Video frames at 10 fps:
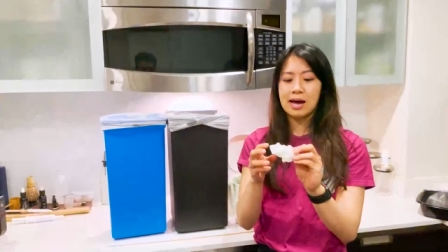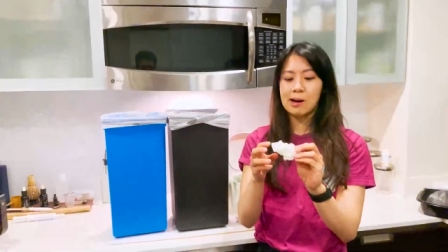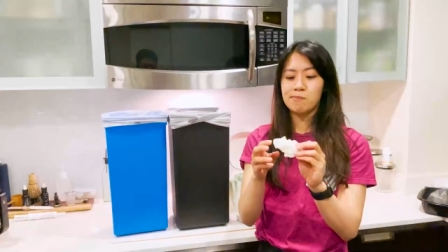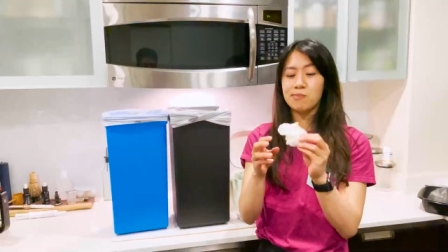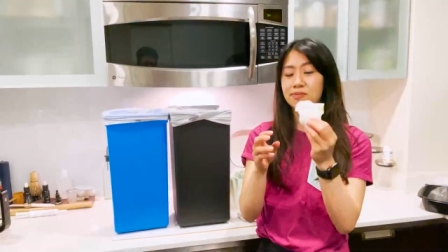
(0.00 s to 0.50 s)

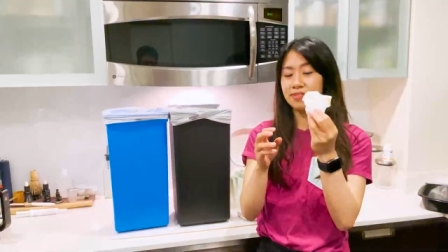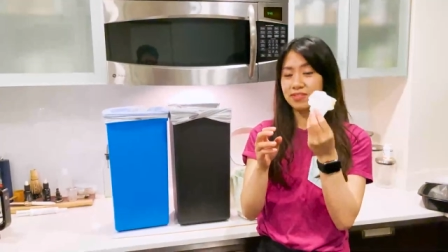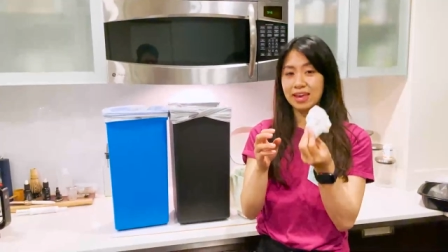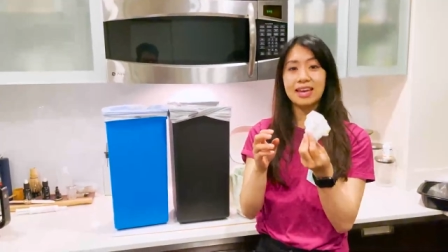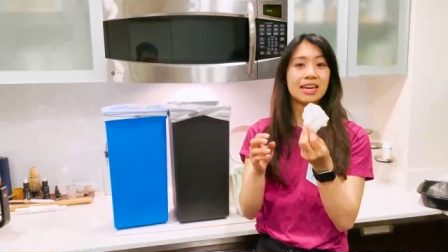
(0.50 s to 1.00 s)
um,
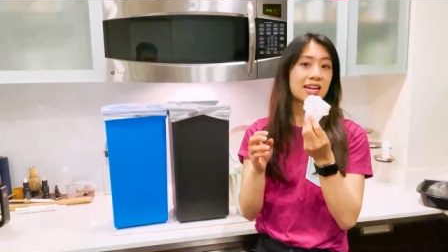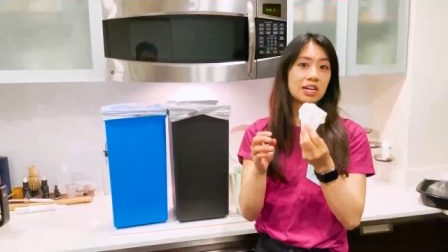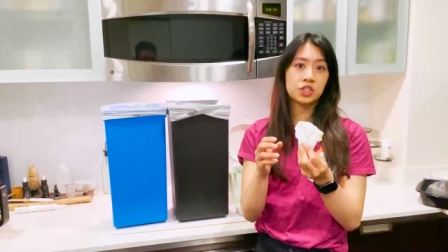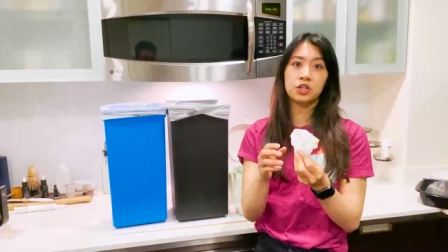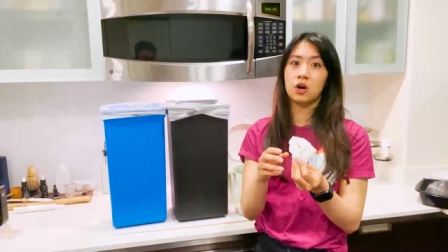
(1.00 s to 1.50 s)
they can
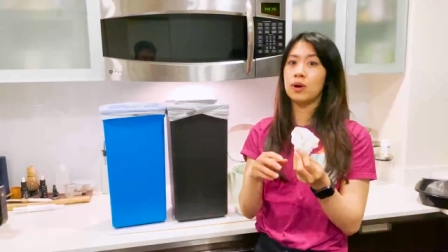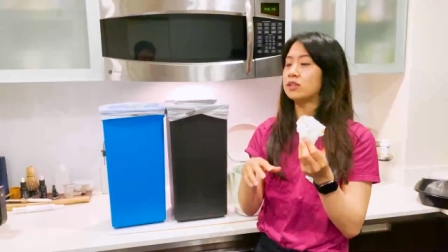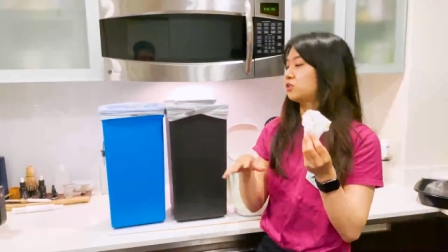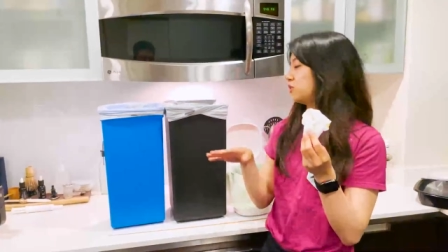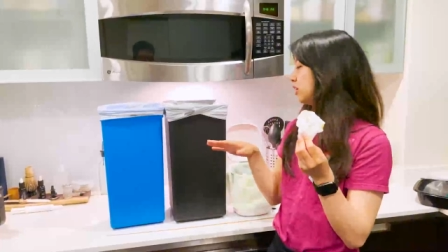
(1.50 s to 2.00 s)
actually go into